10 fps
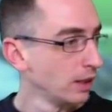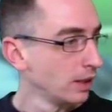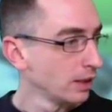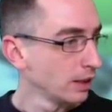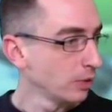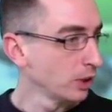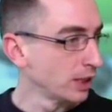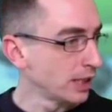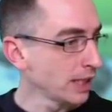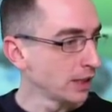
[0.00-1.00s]
Don't know what the
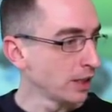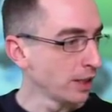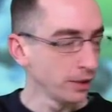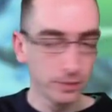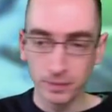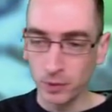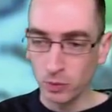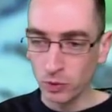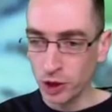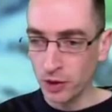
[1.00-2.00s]
stats are, though. What
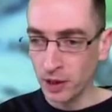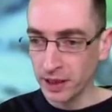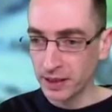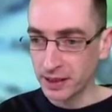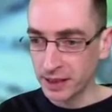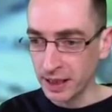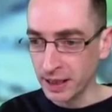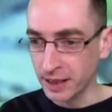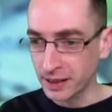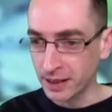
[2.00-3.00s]
would you like to see?
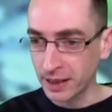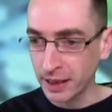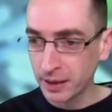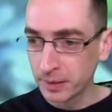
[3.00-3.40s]
That's the thing.